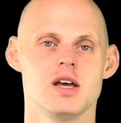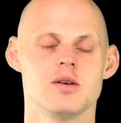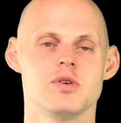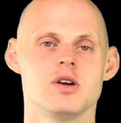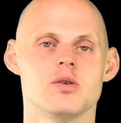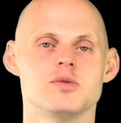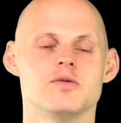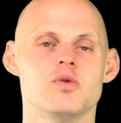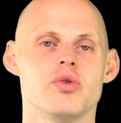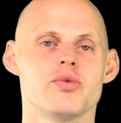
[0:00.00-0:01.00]
And we can go up to
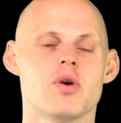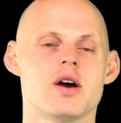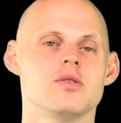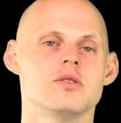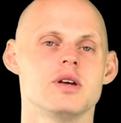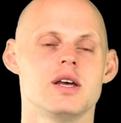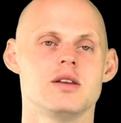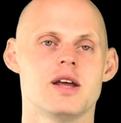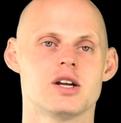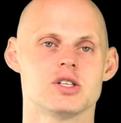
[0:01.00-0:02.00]
full throttle
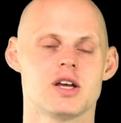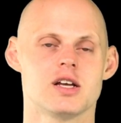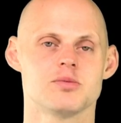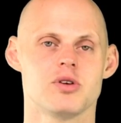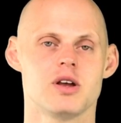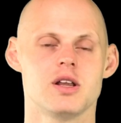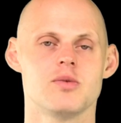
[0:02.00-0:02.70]
and naturally aspirate it.